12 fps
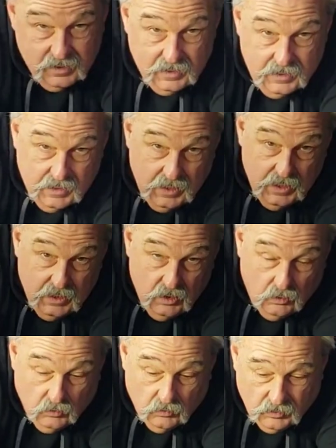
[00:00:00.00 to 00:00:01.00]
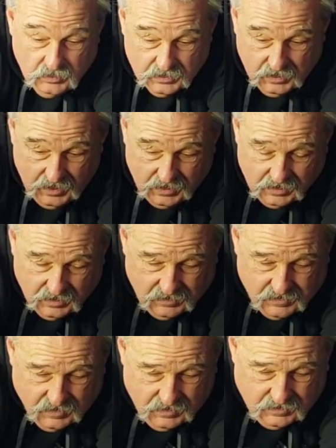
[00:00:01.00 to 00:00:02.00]
And again, don't gorilla tighten
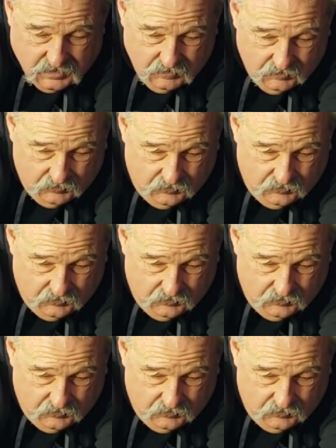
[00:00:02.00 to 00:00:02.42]
these things.